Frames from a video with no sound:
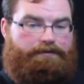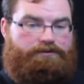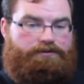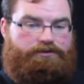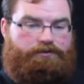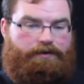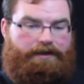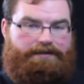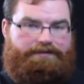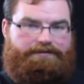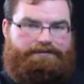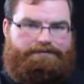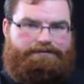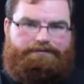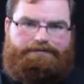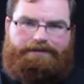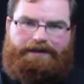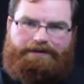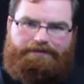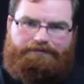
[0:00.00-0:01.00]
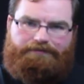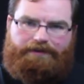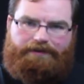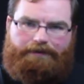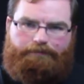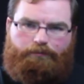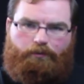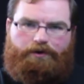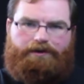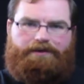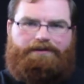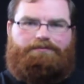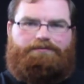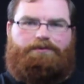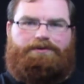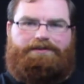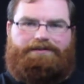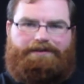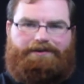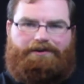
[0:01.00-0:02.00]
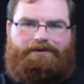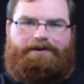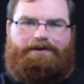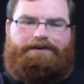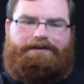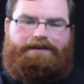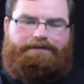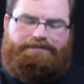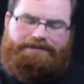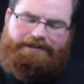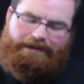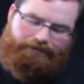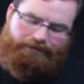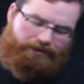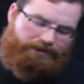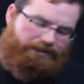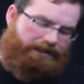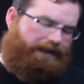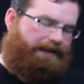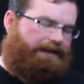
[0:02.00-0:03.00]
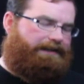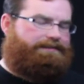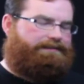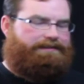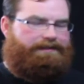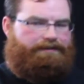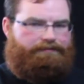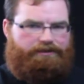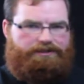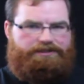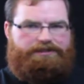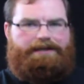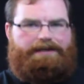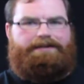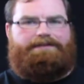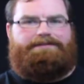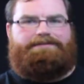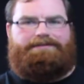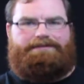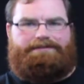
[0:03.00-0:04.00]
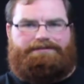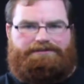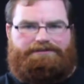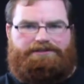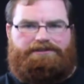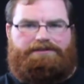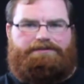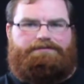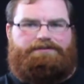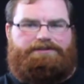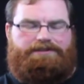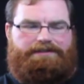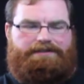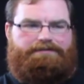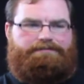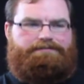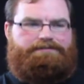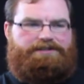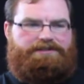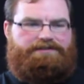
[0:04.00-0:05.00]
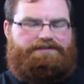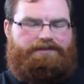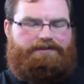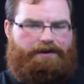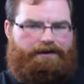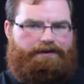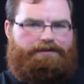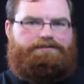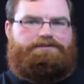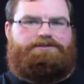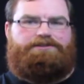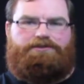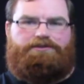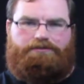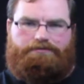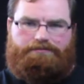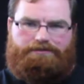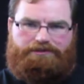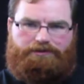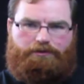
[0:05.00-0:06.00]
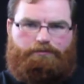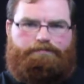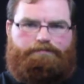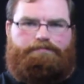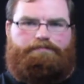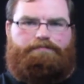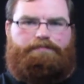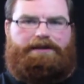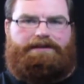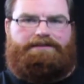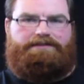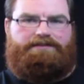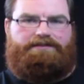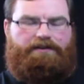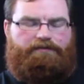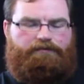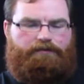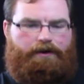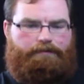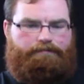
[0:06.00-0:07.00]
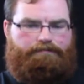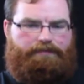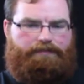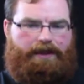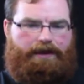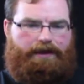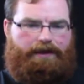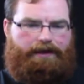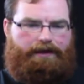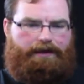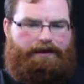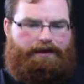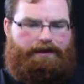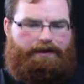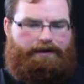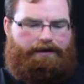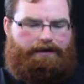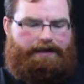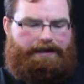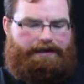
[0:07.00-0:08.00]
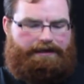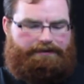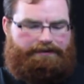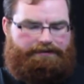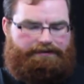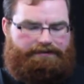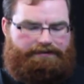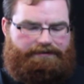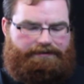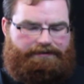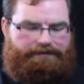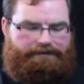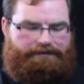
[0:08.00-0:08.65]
Traius kind of kept working with Liara, kept give her a chance. She's young. She'll pick stuff up, and